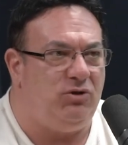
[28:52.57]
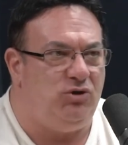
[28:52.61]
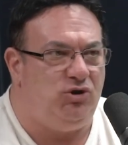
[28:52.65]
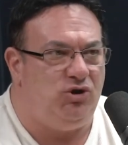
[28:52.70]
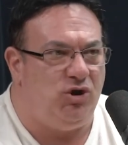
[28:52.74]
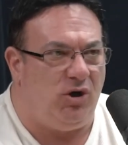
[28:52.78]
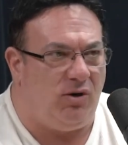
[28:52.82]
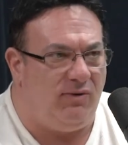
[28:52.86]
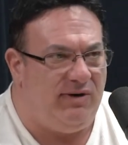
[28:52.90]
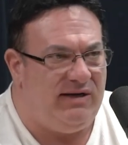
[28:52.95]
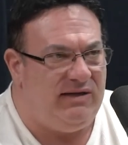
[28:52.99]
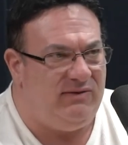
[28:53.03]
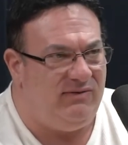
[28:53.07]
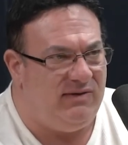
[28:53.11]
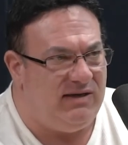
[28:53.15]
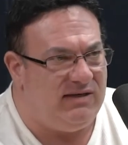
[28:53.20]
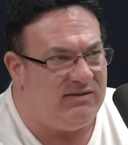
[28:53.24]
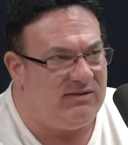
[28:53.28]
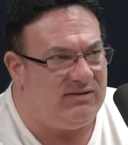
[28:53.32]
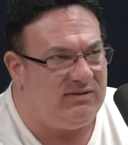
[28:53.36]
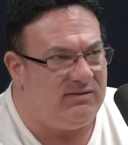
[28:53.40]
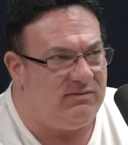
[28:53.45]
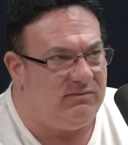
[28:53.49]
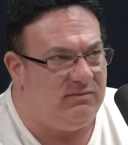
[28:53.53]
during
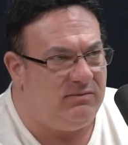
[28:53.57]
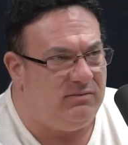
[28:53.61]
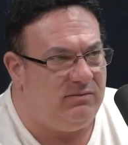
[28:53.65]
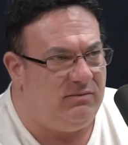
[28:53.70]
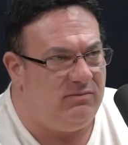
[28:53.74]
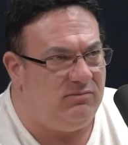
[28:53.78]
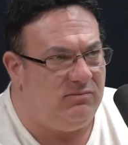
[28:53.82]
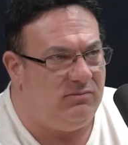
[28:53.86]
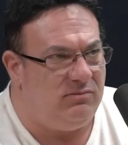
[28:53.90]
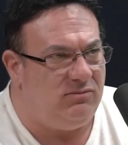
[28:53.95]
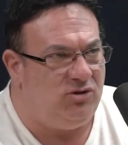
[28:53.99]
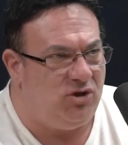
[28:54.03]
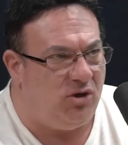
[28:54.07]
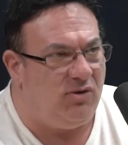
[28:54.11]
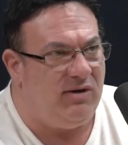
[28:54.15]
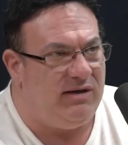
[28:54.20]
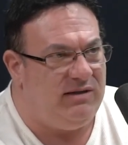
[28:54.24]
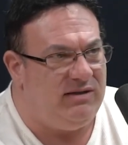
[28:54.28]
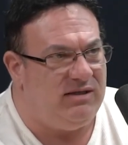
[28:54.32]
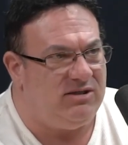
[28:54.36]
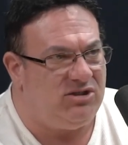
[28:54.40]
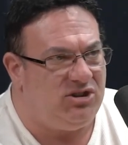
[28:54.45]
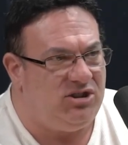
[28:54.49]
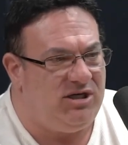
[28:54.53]
this
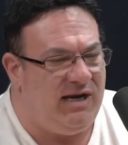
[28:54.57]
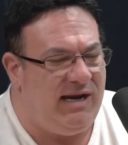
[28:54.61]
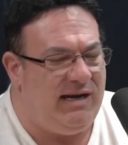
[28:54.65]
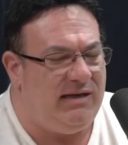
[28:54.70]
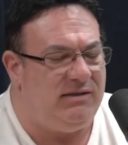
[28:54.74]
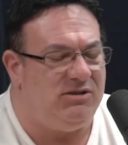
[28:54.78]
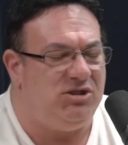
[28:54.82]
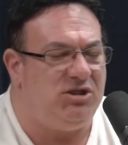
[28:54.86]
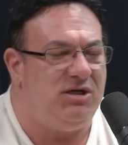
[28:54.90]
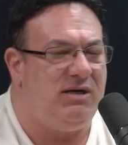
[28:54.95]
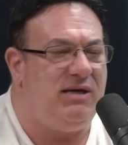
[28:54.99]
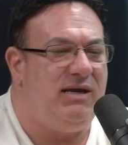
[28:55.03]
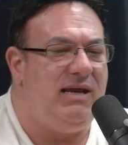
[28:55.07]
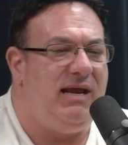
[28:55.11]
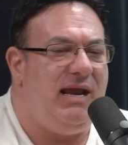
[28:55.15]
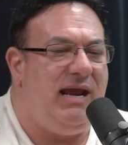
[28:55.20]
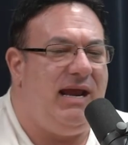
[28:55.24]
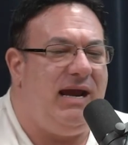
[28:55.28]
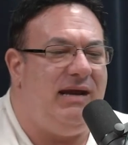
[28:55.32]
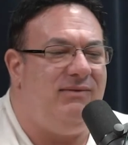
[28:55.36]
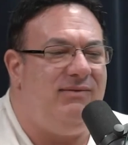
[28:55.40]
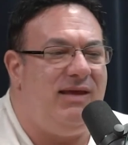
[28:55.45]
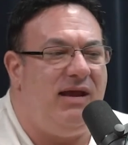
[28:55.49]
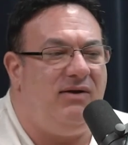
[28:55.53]
during this change
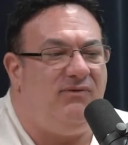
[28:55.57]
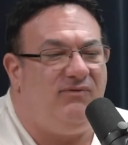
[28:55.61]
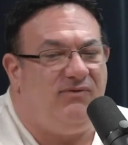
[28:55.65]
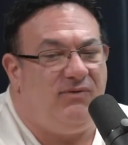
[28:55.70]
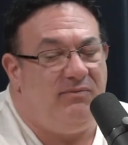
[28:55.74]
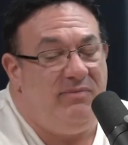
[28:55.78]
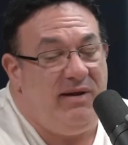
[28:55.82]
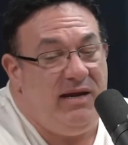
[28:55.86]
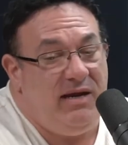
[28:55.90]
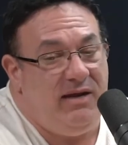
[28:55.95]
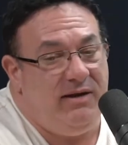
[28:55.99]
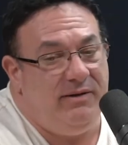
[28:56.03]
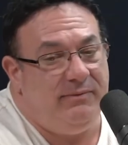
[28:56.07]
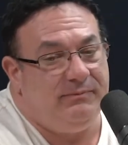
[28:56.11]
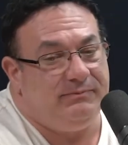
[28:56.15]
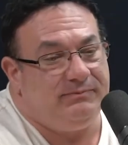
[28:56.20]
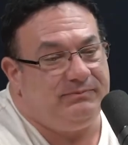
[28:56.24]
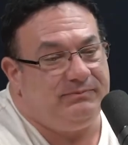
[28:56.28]
and then for me